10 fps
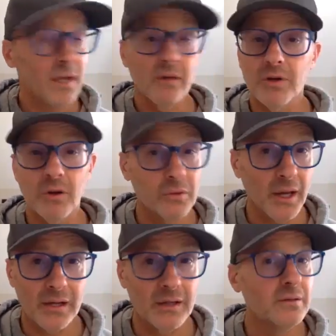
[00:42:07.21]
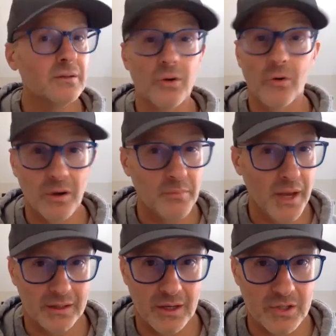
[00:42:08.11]
If you don't like it, don't come
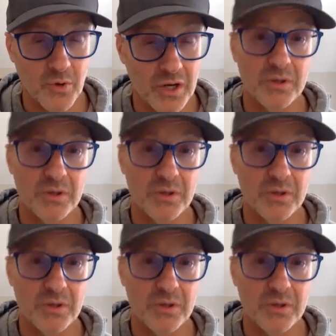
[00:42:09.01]
back next week.